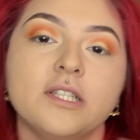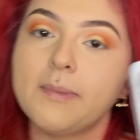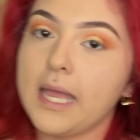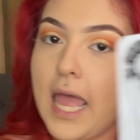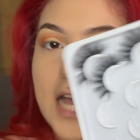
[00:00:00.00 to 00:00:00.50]

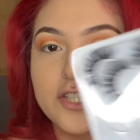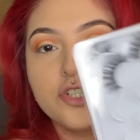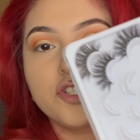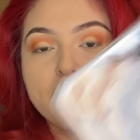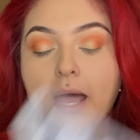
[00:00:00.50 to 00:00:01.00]
my extra
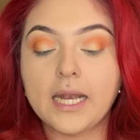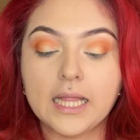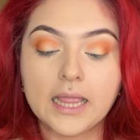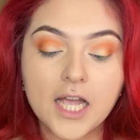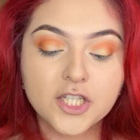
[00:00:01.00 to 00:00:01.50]
dramatic
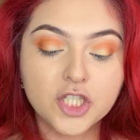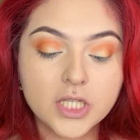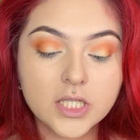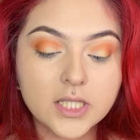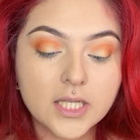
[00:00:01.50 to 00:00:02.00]

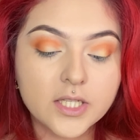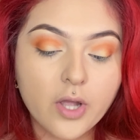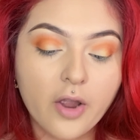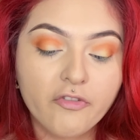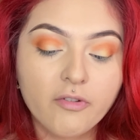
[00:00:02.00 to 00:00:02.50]
lashes. These
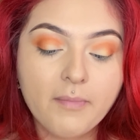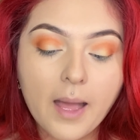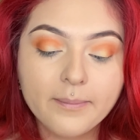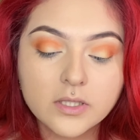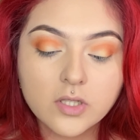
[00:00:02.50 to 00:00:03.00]
are from
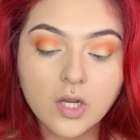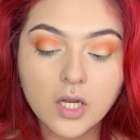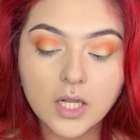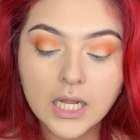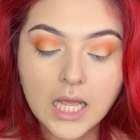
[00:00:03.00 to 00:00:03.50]

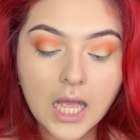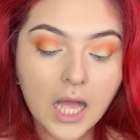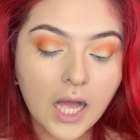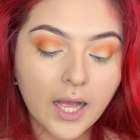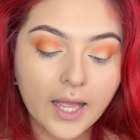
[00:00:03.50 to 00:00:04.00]
Amazon.
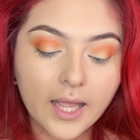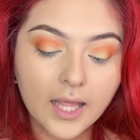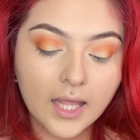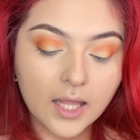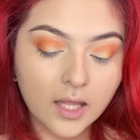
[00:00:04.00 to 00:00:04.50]

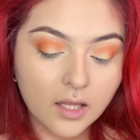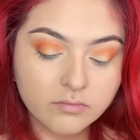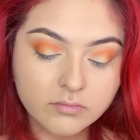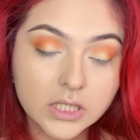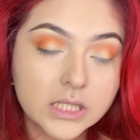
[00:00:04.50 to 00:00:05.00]

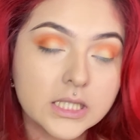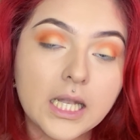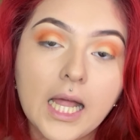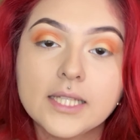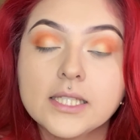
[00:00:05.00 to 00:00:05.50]
Since the
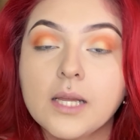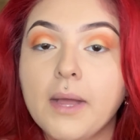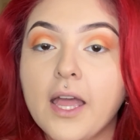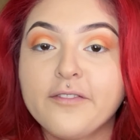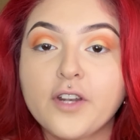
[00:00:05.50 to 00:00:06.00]
last time, I
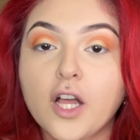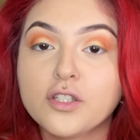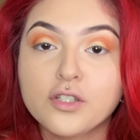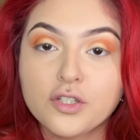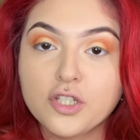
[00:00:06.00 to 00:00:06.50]
have not
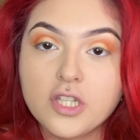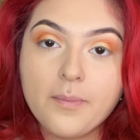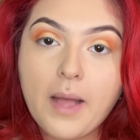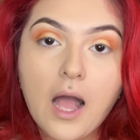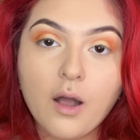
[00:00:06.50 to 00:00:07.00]
searched up
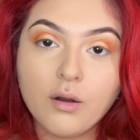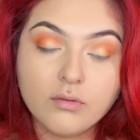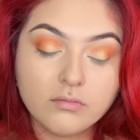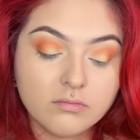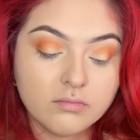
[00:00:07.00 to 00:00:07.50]

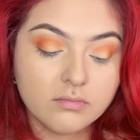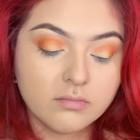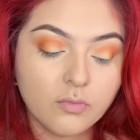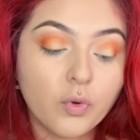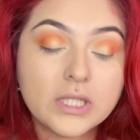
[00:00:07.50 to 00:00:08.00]

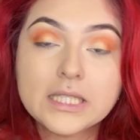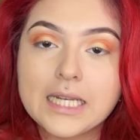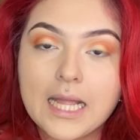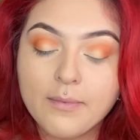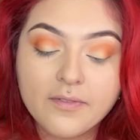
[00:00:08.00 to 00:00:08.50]
what's the
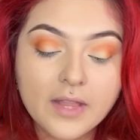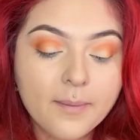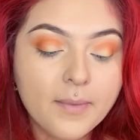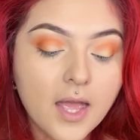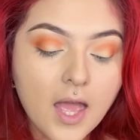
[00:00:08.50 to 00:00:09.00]
name of them,
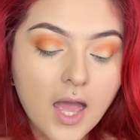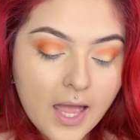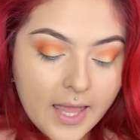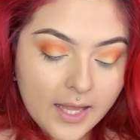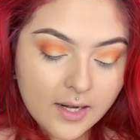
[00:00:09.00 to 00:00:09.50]

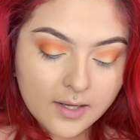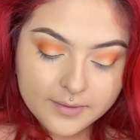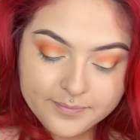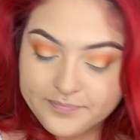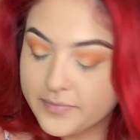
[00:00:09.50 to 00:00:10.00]
and
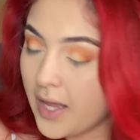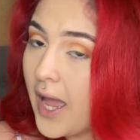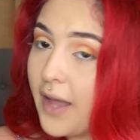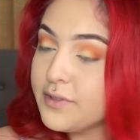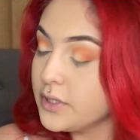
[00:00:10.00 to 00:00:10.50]
I
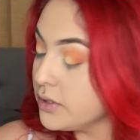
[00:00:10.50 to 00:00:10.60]
have to,